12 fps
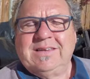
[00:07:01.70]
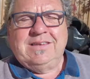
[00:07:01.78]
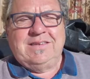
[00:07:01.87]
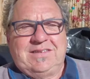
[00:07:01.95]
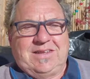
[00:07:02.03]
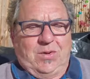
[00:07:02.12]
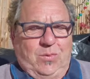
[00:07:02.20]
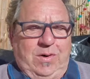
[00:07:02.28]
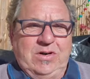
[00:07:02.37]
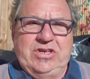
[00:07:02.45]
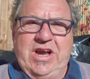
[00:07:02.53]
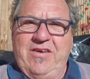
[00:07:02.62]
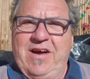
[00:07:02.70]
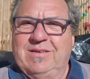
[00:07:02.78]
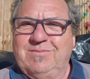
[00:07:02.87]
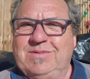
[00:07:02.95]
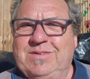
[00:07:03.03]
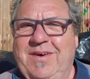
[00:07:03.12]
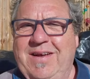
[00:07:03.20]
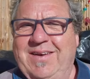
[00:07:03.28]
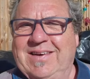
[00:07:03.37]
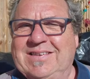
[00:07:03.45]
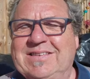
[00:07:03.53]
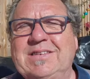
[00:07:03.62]
stuck one chair out. It's very
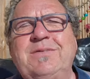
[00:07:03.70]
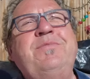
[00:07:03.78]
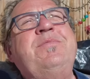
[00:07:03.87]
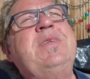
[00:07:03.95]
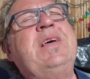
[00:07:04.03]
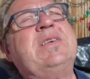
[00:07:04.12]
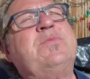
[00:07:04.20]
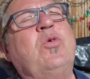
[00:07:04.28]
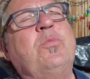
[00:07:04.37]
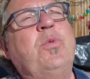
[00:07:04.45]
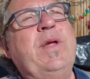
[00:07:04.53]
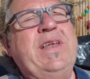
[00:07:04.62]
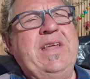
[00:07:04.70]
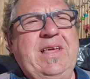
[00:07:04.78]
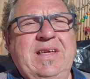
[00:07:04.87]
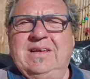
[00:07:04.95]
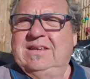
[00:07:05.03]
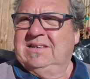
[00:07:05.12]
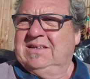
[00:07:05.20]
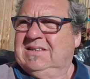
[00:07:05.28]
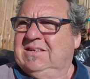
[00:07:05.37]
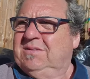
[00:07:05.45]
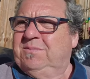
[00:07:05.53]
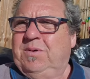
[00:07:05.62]
nice. it's warm, windy,
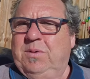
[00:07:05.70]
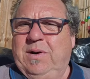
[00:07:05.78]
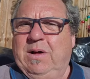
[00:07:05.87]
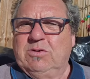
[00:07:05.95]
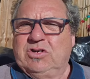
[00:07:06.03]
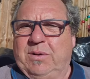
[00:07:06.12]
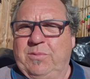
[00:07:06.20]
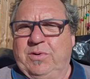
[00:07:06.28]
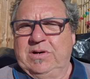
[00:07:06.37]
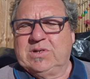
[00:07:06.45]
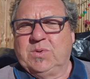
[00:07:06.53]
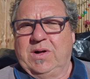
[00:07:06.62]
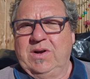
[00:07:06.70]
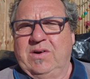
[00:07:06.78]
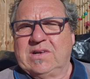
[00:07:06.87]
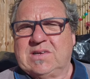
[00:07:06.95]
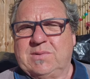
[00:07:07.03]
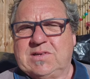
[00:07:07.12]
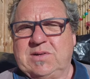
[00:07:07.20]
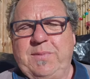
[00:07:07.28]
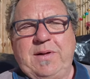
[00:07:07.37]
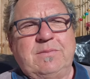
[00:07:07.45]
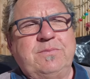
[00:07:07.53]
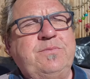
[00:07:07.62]
but with the old jump one, it's quite nice, I must
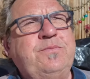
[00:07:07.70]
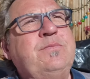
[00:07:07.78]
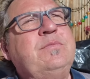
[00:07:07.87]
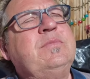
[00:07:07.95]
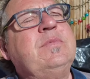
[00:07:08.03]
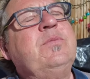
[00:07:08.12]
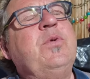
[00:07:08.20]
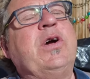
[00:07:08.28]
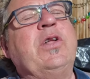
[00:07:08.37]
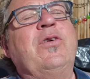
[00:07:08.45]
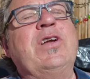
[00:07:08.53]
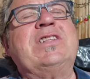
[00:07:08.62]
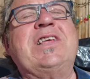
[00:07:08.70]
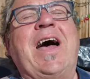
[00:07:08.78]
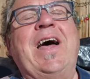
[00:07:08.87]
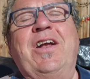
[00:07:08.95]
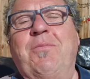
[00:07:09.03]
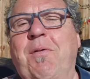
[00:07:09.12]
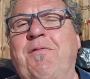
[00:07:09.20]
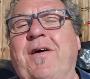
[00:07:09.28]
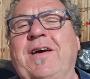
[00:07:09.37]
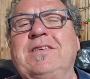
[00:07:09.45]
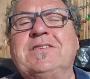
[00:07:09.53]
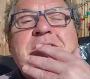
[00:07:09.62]
admit. Working on the tan in my
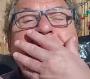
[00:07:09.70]
face.